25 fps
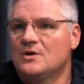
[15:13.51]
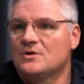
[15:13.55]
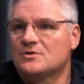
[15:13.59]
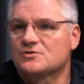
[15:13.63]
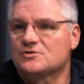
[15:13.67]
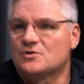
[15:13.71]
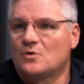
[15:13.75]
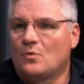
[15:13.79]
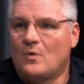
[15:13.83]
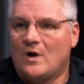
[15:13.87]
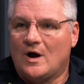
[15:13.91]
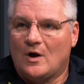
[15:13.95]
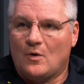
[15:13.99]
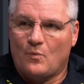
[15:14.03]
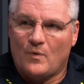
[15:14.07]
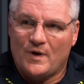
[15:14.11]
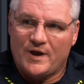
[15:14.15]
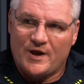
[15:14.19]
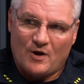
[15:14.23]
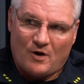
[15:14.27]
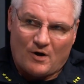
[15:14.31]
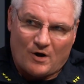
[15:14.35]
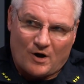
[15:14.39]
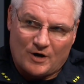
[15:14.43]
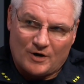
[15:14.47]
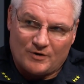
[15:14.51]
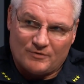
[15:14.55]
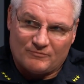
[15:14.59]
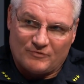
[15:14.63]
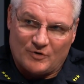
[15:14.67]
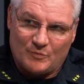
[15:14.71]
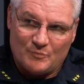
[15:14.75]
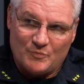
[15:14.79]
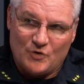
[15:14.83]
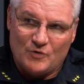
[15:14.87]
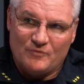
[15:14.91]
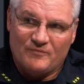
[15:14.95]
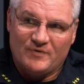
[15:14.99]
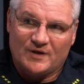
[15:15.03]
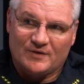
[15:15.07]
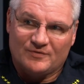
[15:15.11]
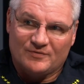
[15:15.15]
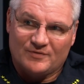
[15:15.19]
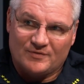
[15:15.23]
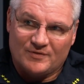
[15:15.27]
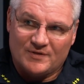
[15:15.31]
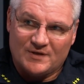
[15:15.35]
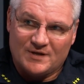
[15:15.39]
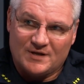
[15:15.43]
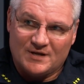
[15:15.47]
So while we are
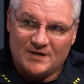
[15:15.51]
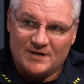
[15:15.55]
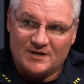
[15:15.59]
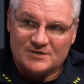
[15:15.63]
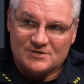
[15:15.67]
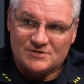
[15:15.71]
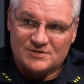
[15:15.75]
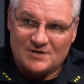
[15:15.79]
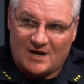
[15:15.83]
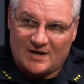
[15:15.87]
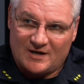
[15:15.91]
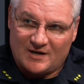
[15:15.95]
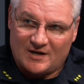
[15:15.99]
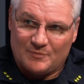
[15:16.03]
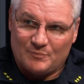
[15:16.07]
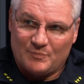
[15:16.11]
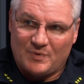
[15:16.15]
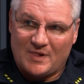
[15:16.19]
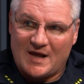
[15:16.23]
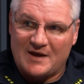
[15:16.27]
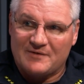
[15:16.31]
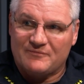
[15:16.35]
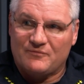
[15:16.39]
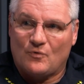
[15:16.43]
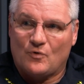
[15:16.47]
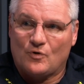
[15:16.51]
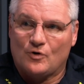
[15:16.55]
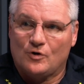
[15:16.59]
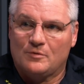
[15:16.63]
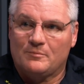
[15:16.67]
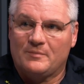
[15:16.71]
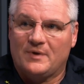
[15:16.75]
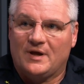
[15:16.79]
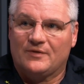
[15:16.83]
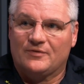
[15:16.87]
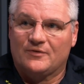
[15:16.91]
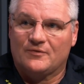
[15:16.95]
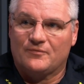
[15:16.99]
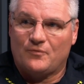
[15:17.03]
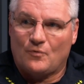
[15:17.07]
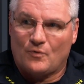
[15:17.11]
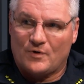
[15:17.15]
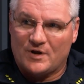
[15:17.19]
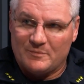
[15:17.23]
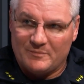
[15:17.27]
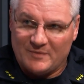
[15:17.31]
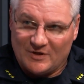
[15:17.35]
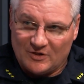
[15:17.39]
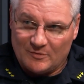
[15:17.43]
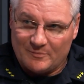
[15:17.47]
removing the shotgun platform and the
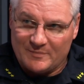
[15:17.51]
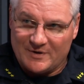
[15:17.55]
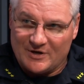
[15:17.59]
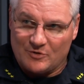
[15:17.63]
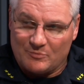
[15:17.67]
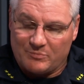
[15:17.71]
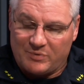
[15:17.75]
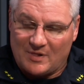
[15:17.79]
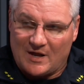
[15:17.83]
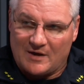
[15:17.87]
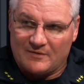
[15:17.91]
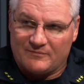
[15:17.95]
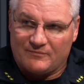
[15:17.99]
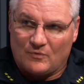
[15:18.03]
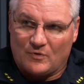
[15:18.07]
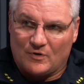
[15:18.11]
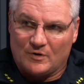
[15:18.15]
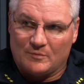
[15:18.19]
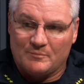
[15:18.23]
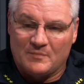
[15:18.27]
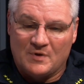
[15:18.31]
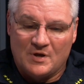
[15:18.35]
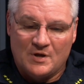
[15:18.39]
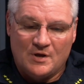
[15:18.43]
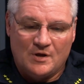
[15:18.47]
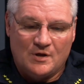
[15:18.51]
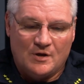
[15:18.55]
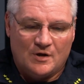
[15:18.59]
40 millimeter platform